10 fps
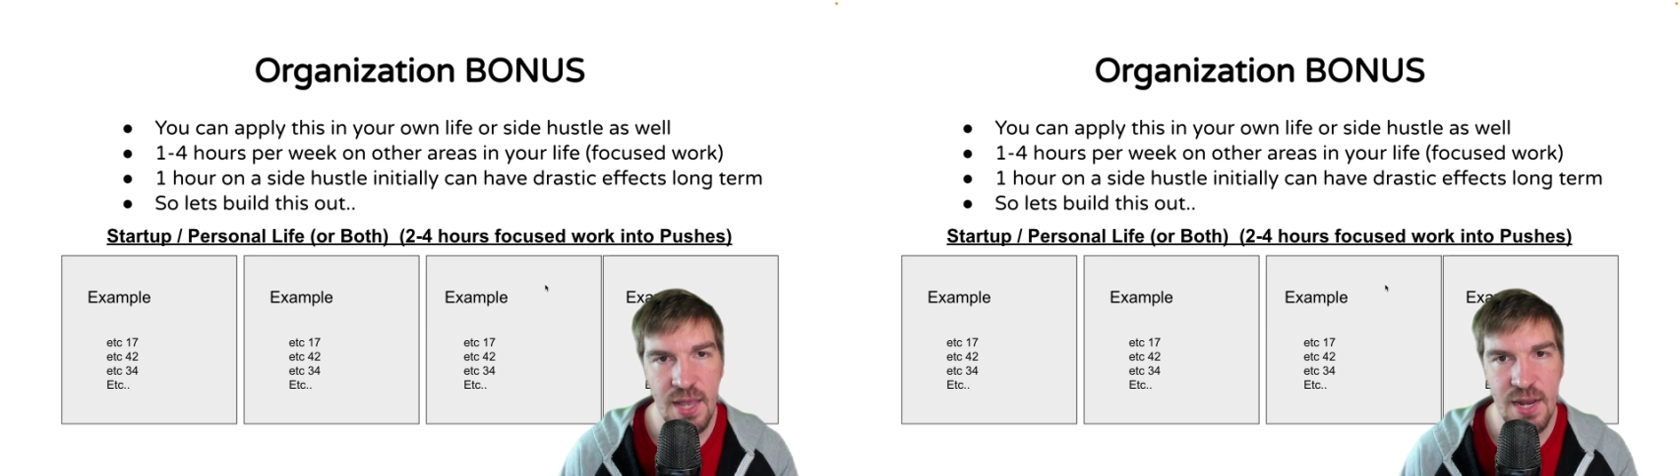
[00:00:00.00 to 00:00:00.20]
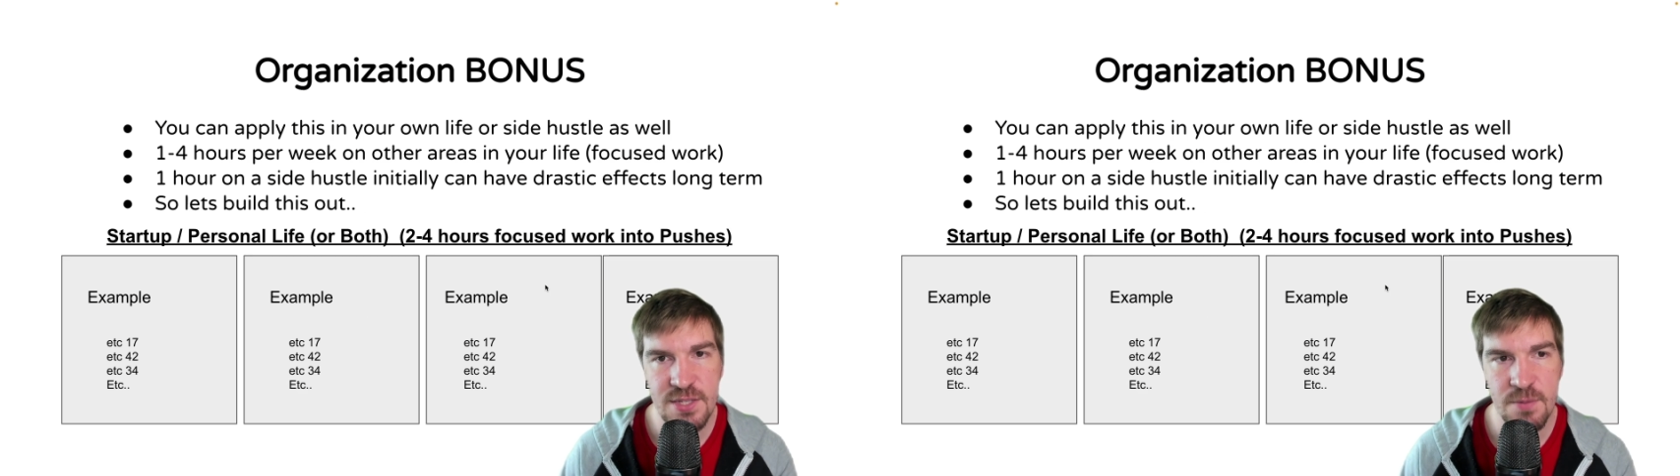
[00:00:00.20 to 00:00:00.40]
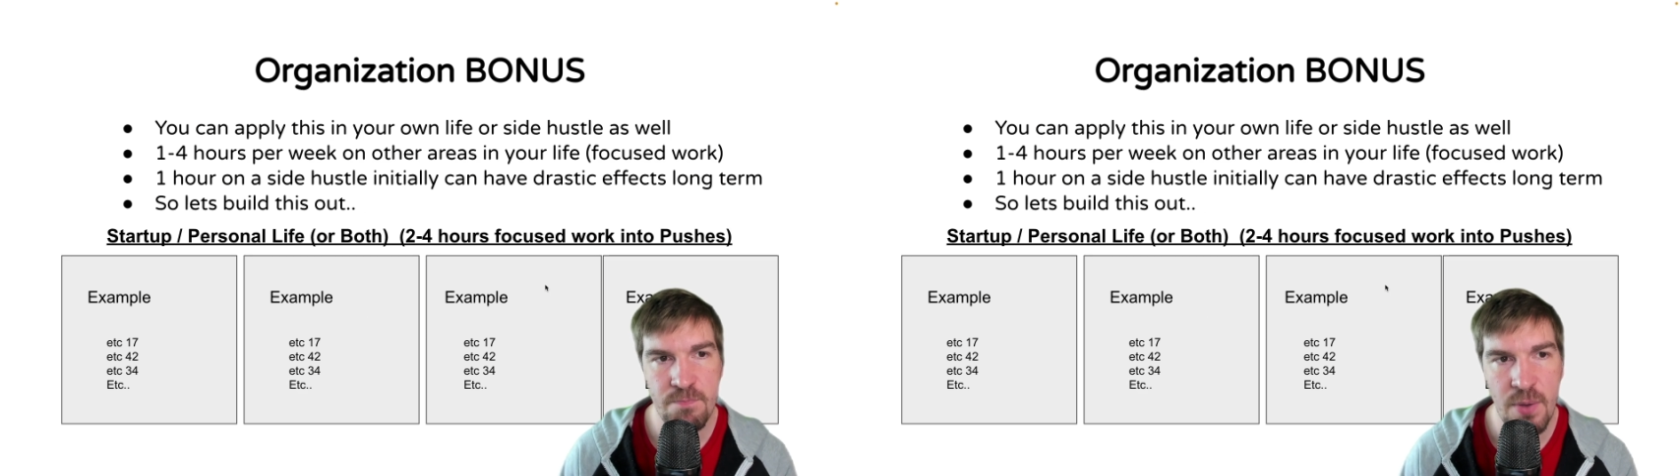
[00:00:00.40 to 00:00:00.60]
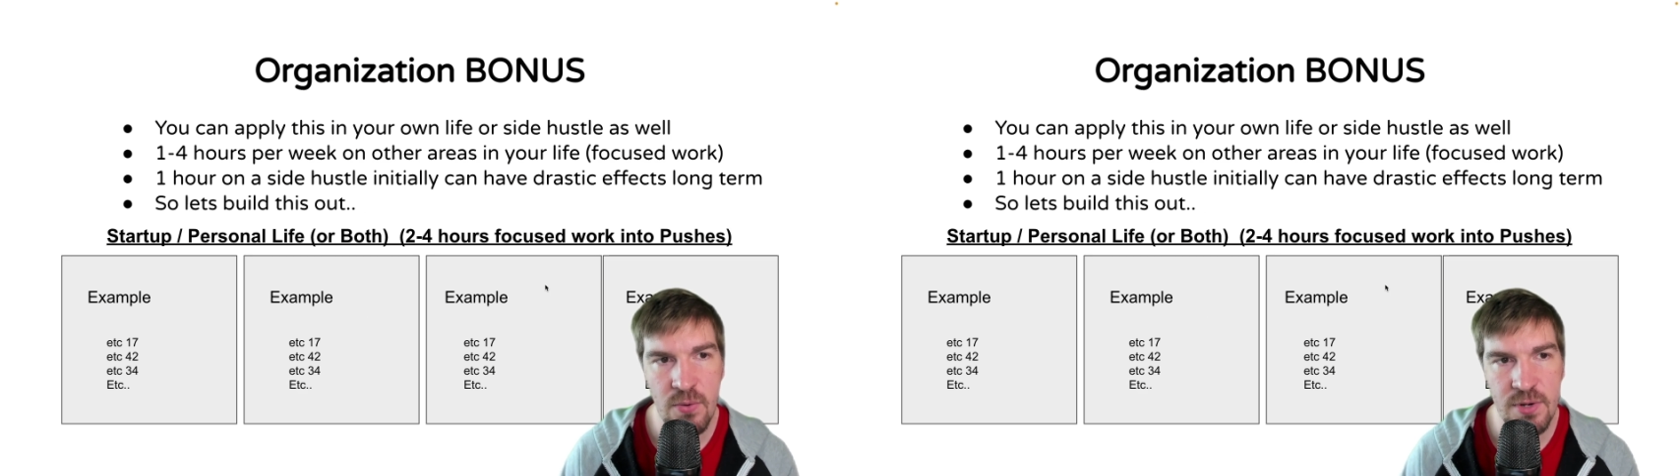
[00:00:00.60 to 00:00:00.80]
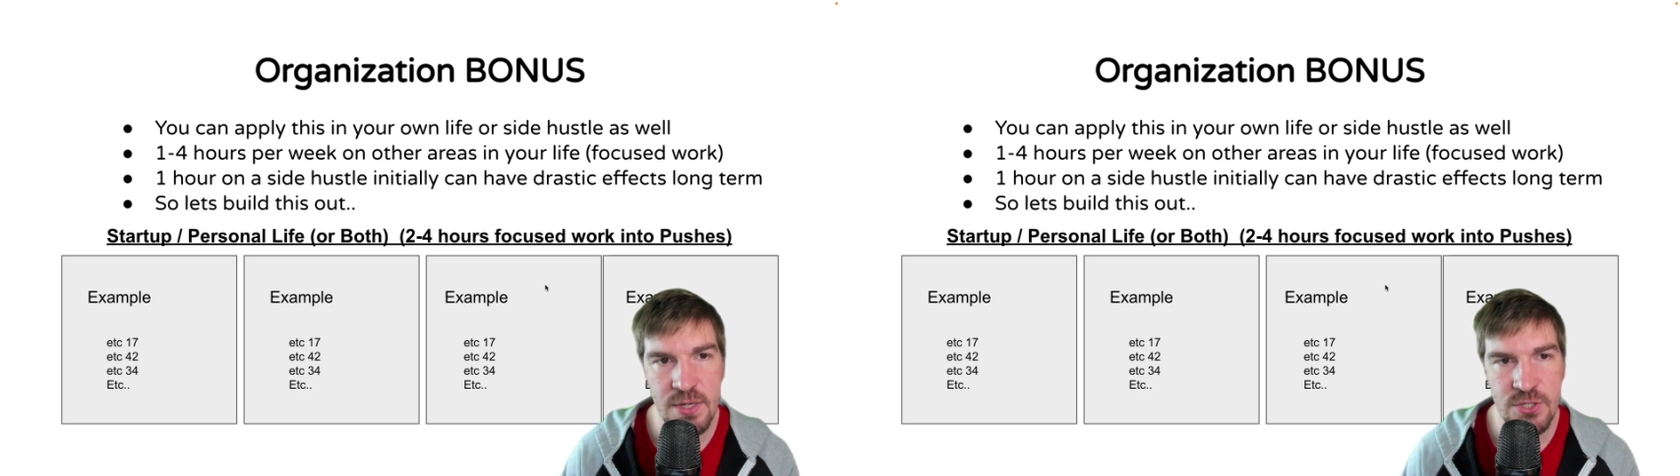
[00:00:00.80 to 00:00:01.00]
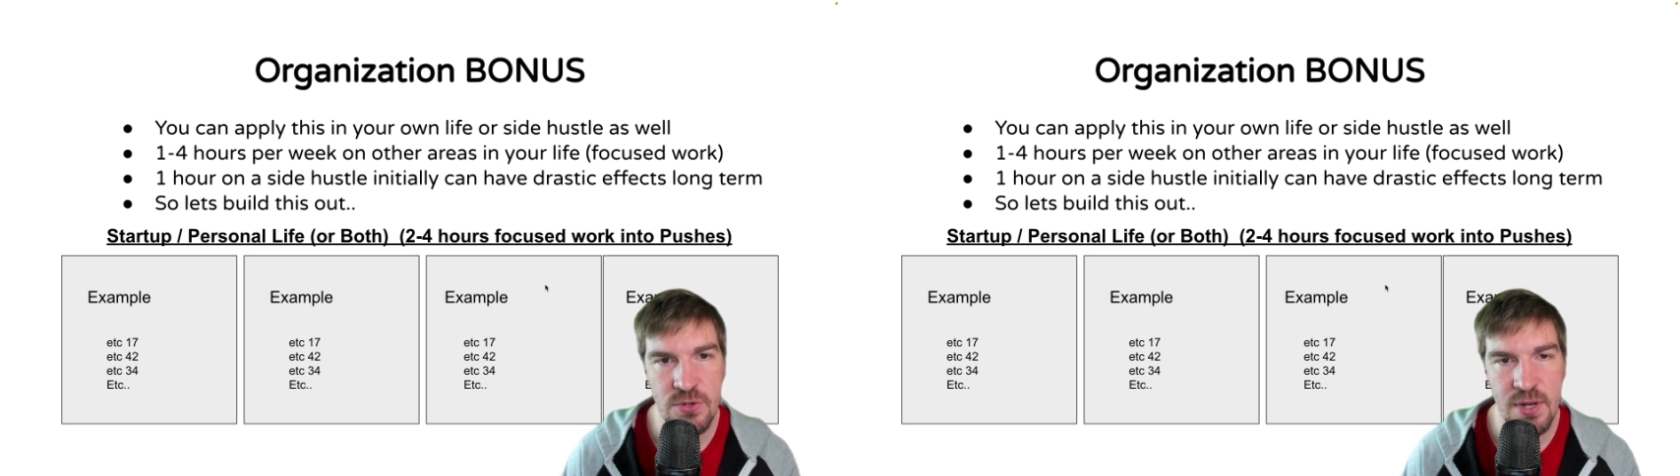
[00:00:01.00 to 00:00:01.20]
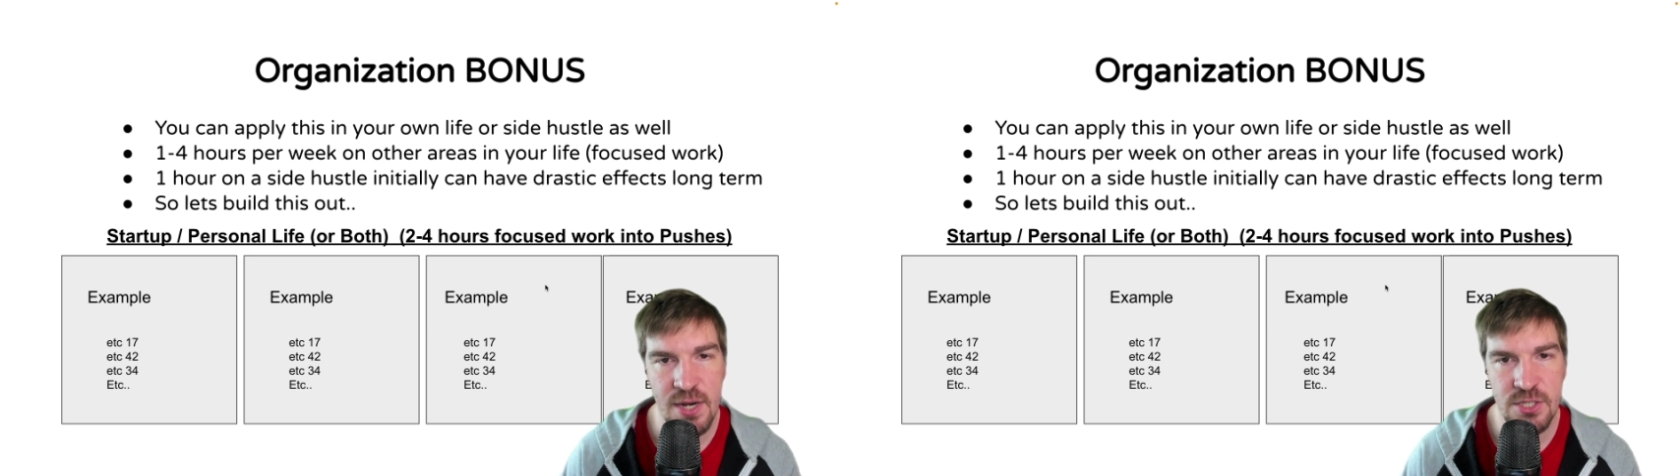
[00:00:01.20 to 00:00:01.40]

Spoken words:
And as a bonus, you can